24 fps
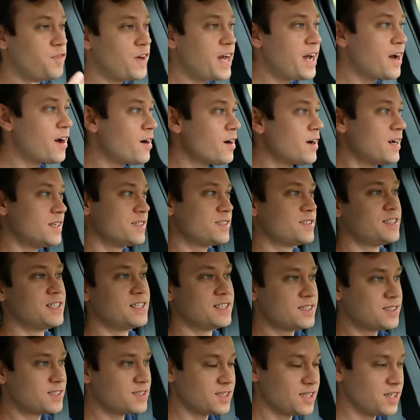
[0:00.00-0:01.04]
fair is
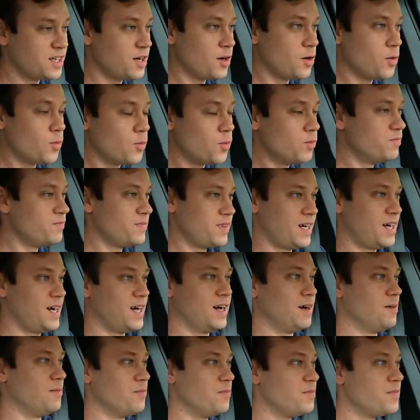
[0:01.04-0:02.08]
this you know
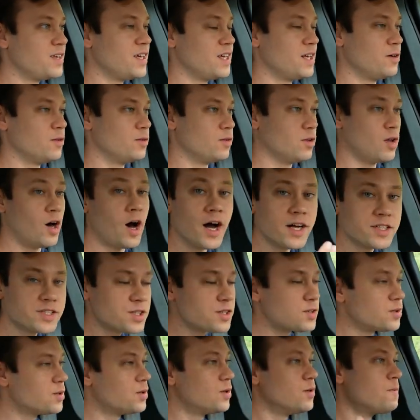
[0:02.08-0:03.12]
um, you know
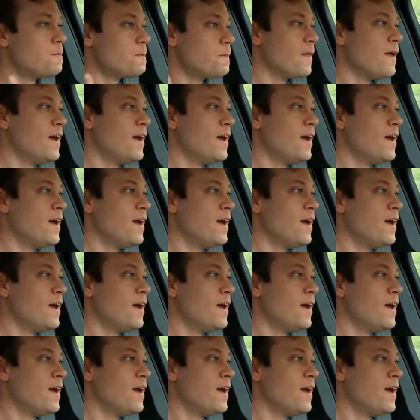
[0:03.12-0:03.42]
logical